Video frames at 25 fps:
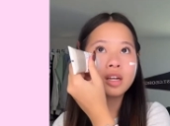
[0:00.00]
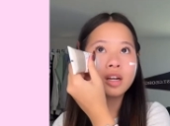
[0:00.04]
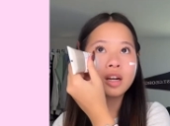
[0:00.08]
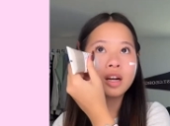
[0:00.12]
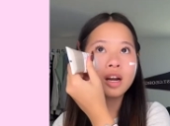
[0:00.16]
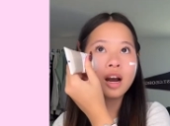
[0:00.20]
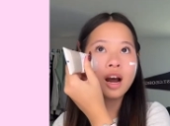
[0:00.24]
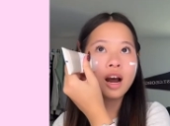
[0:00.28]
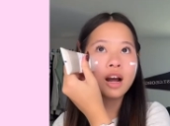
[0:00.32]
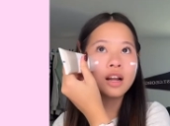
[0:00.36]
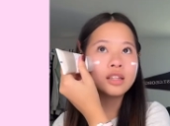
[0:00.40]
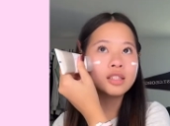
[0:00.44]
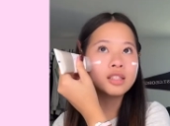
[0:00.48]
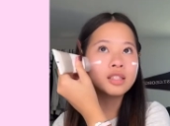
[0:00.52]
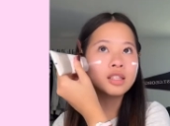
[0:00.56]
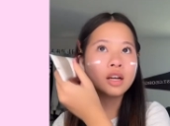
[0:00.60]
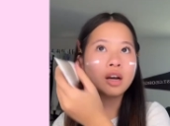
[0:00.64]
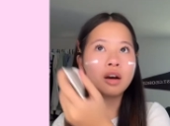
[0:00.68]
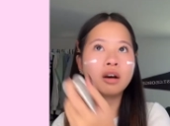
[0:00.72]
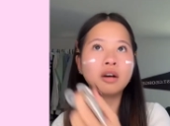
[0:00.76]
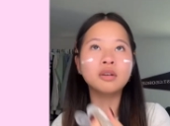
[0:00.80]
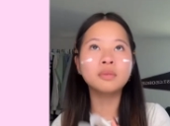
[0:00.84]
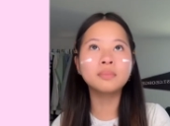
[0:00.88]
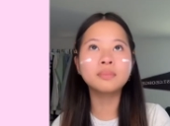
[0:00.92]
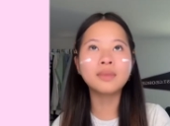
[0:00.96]
until
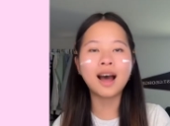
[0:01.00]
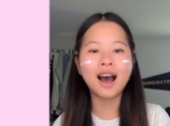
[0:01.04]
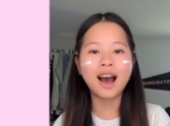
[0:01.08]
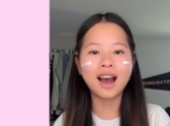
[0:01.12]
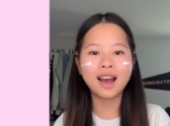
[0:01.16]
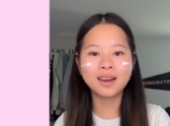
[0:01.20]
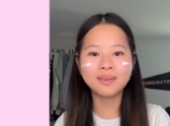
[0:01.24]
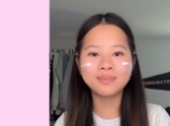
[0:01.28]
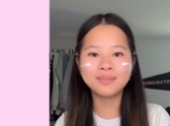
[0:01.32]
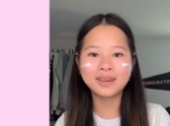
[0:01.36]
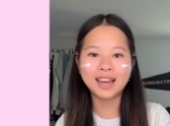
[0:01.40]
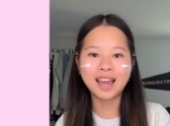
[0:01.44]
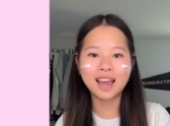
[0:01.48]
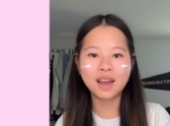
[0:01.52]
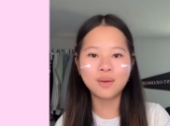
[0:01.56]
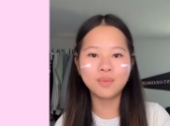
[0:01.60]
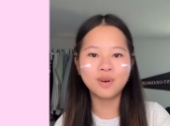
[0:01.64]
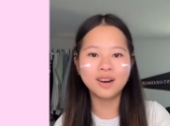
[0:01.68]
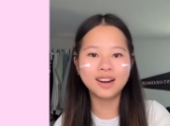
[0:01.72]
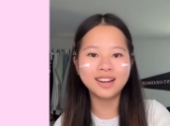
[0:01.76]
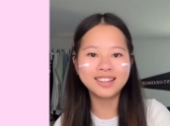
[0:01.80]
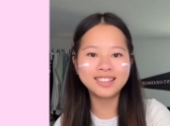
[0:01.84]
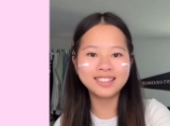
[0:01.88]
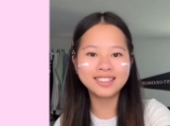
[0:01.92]
I became one.